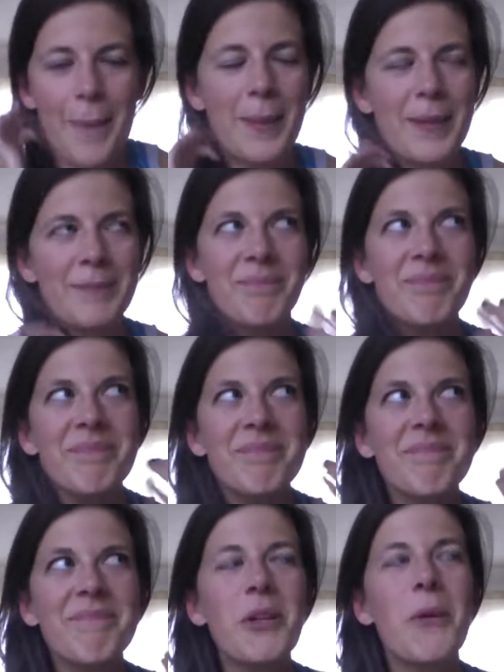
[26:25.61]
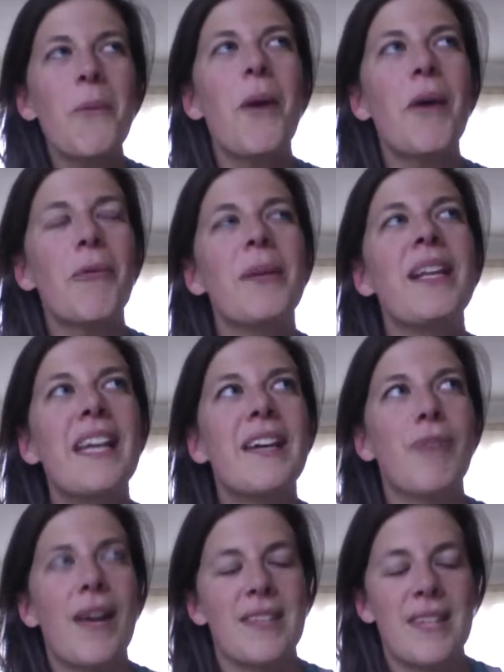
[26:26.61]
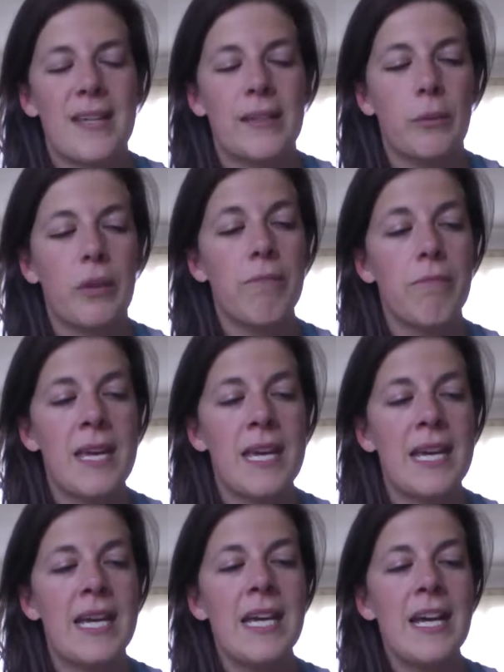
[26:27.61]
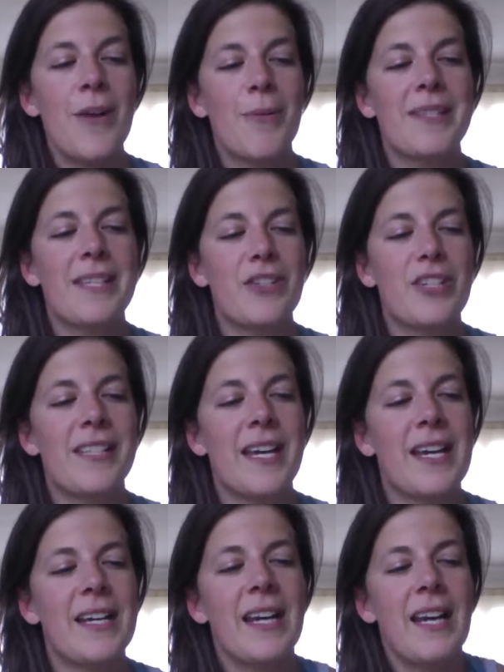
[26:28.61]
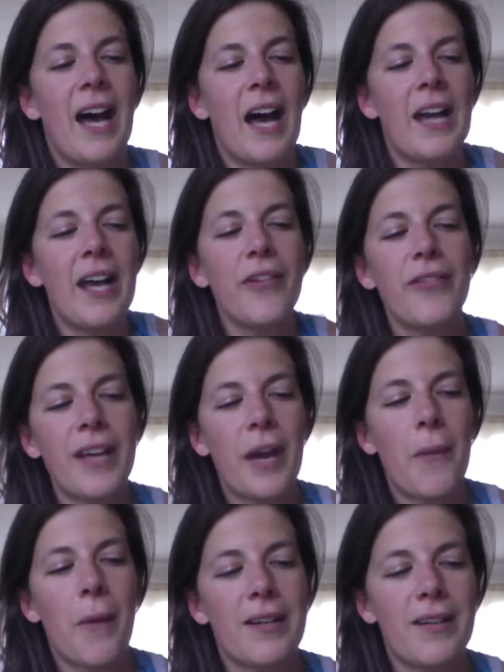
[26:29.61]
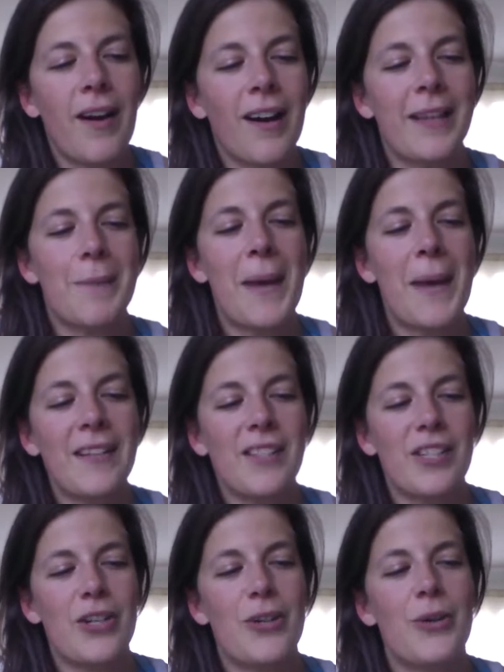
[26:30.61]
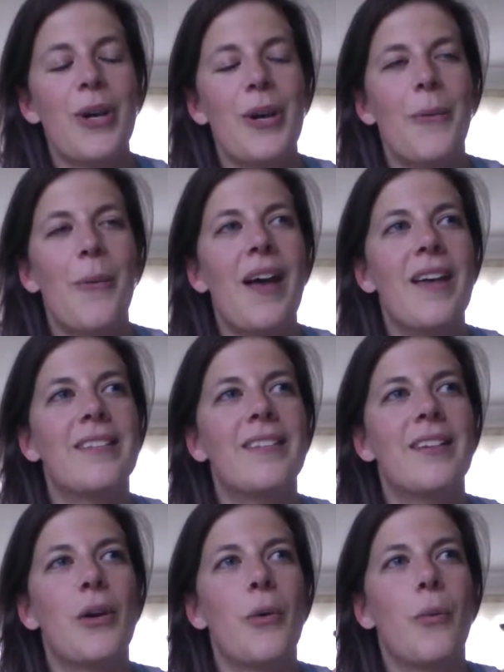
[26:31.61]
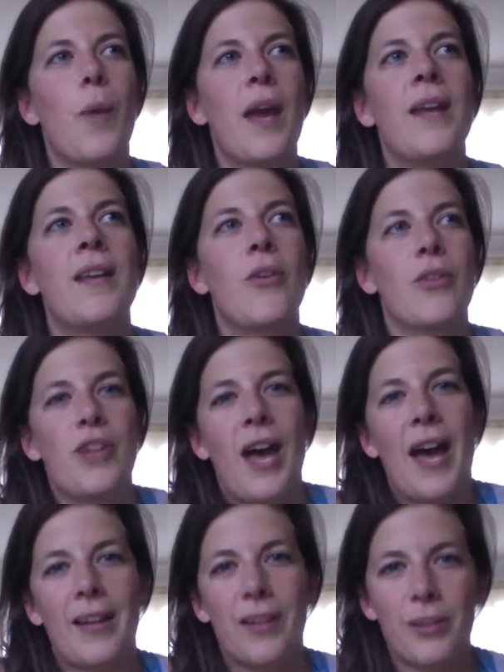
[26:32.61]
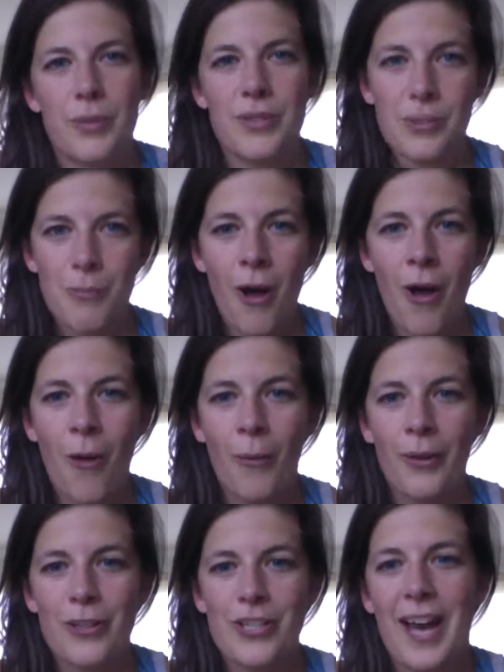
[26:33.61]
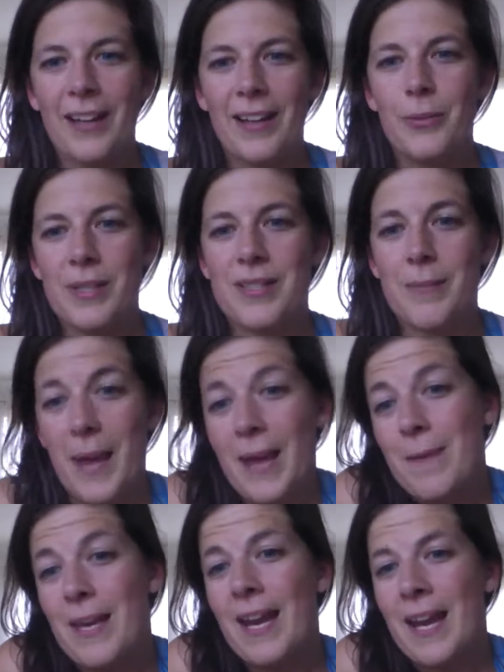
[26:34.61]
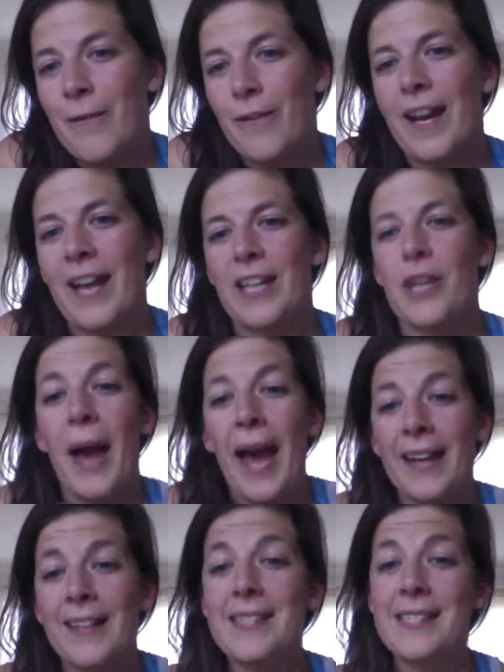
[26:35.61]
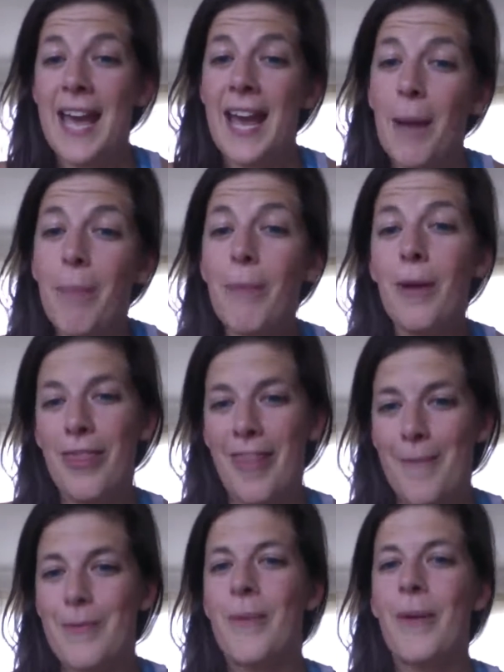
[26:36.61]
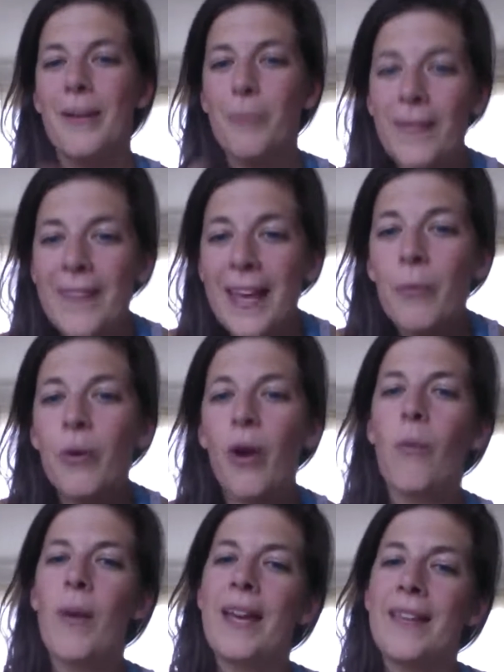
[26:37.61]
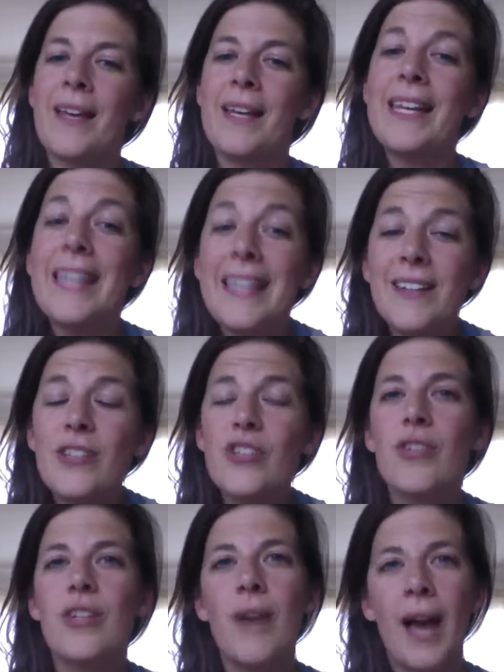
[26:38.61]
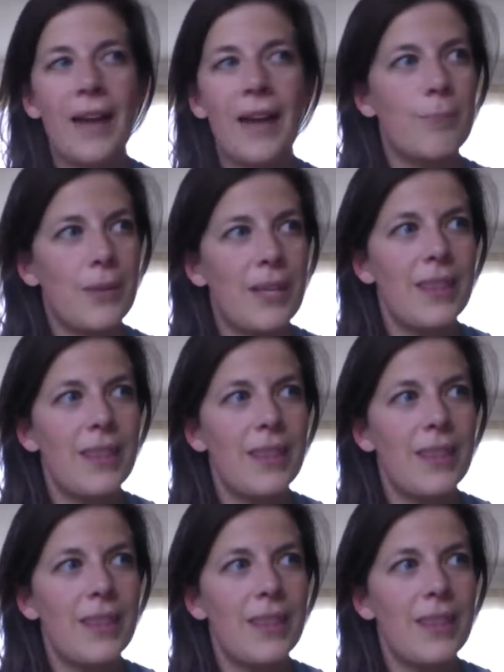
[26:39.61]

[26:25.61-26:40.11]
But what really resonated with me was that she said, another thing I wanted to harken back to was when your child was small, when your child was a baby, an infant, and you had to stay up with them. And when they were awake and they needed you, you had to be there.